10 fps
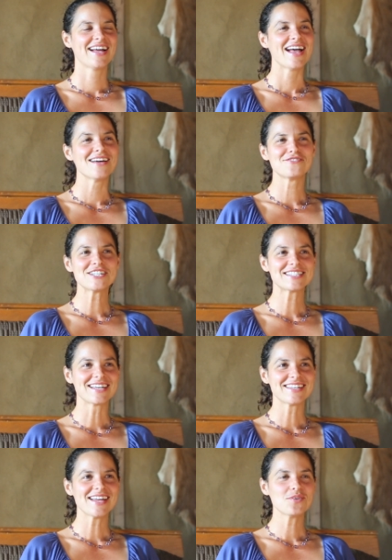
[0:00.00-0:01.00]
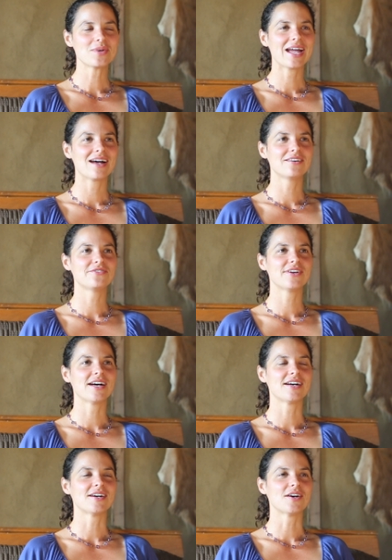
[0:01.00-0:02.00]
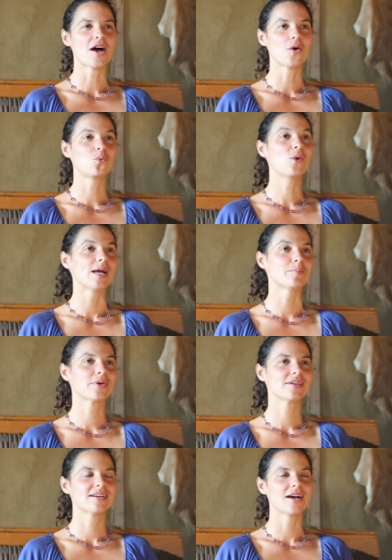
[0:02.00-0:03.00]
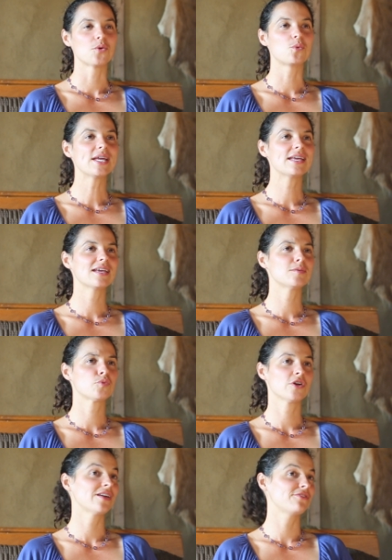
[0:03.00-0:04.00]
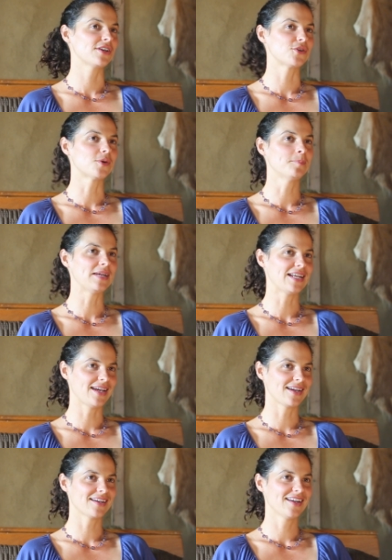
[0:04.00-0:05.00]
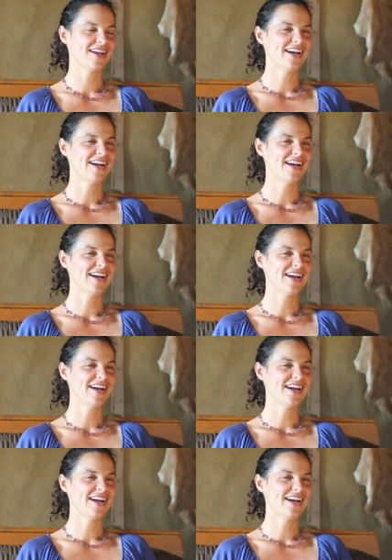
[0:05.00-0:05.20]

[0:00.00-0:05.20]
Every Sunday, we have a, a whip, a week in preview meeting,